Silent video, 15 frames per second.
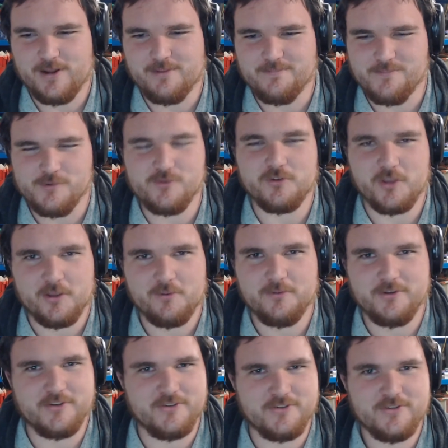music,
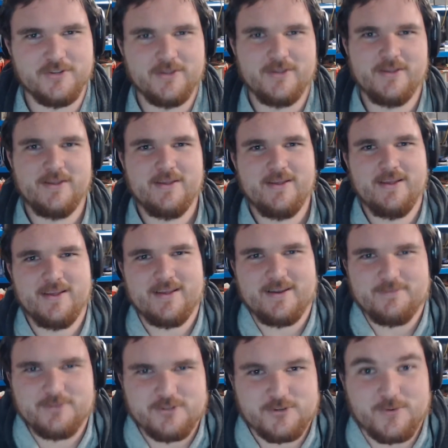which is
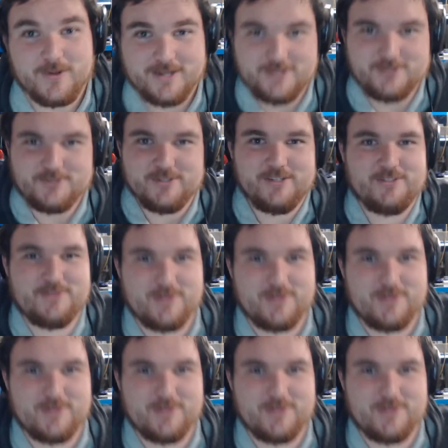quite interesting.